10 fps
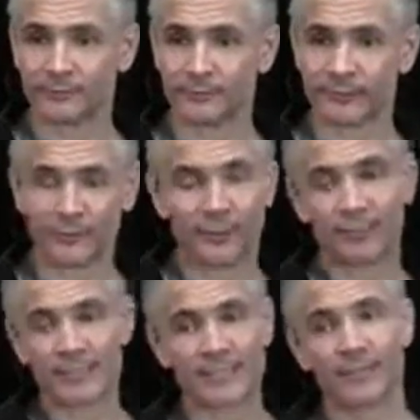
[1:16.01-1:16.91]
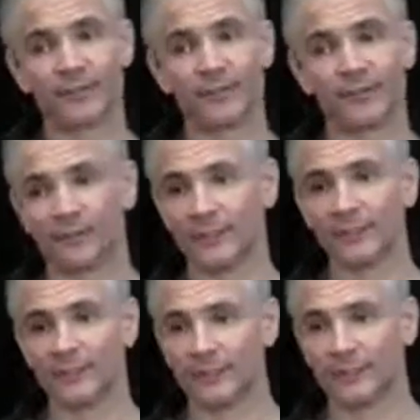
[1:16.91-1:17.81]
Because if you're only selling 50,
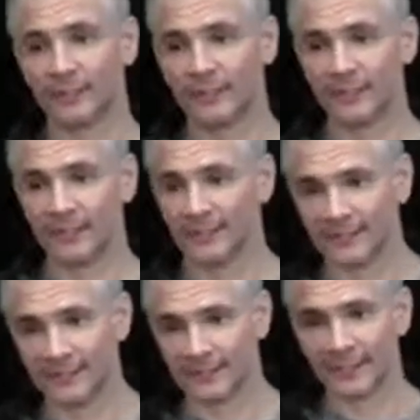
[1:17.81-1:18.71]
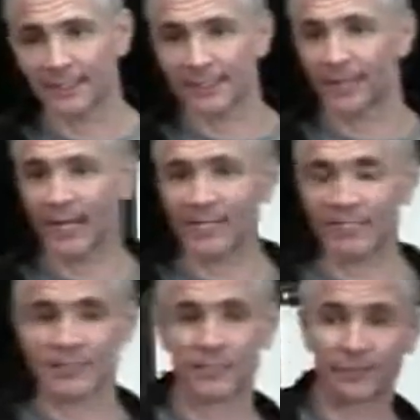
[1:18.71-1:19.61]
100 different things, that's not enough
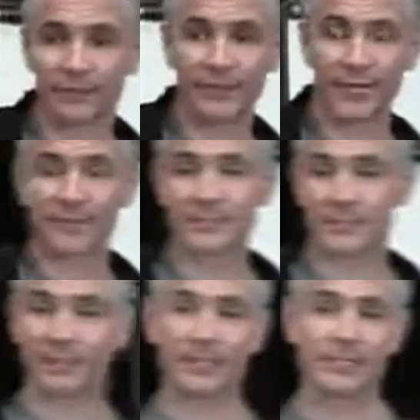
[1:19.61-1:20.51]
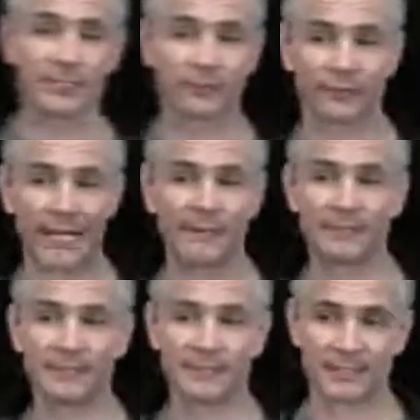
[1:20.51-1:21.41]
actions. You can run thousands of pages though for
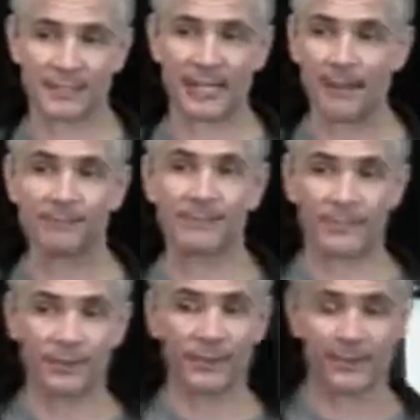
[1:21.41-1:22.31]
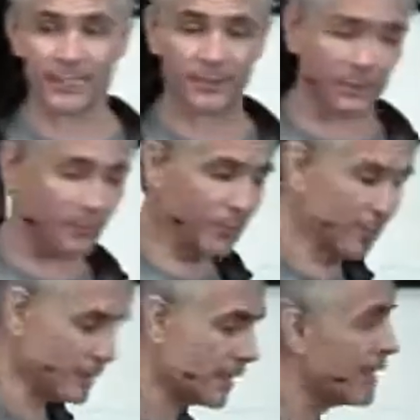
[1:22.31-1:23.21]
opt ins, and on opt ins too, I test bullet points.